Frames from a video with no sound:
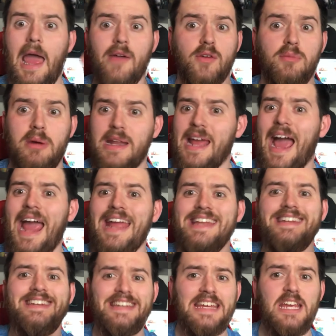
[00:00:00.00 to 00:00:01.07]
Everybody, I
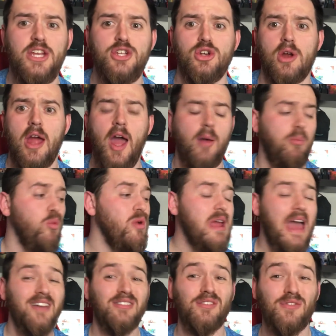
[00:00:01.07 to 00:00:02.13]
need your help.
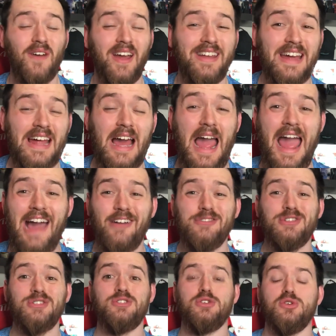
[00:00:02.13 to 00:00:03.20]
We have to find out
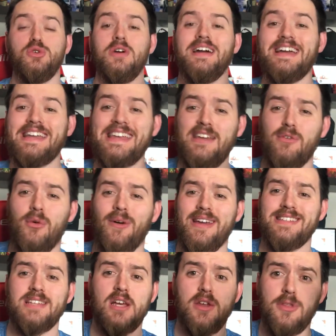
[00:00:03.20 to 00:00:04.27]
how to do
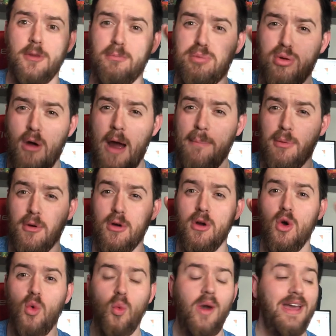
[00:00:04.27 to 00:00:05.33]
giveaways the
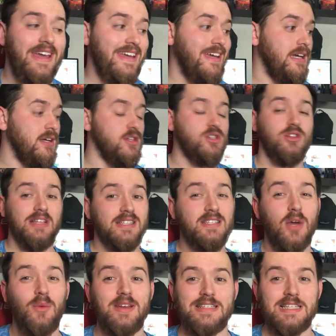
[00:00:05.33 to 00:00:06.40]
proper way. So let's
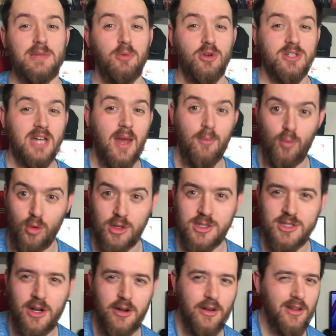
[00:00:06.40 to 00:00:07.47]
not waste any more time. We're
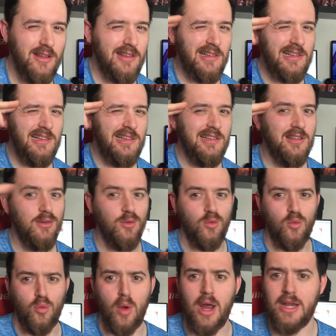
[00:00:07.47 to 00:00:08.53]
starting
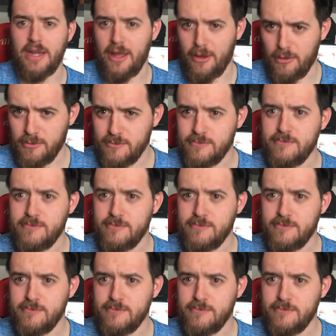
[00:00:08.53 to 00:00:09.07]
right now.